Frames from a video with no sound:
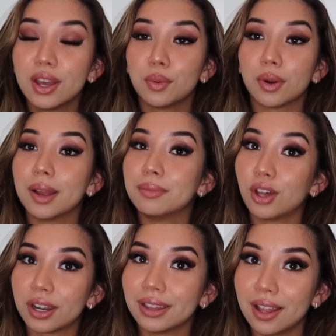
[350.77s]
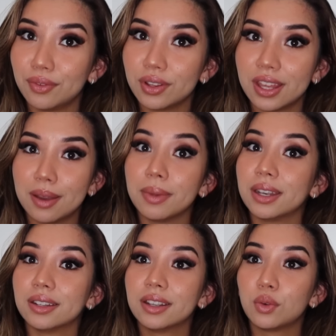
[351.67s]
where I'm not in love with him
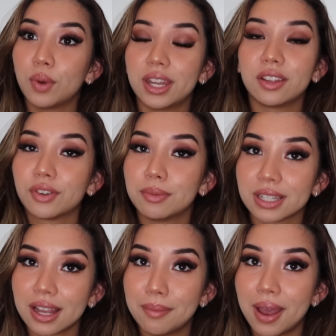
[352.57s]
and waiting for him to come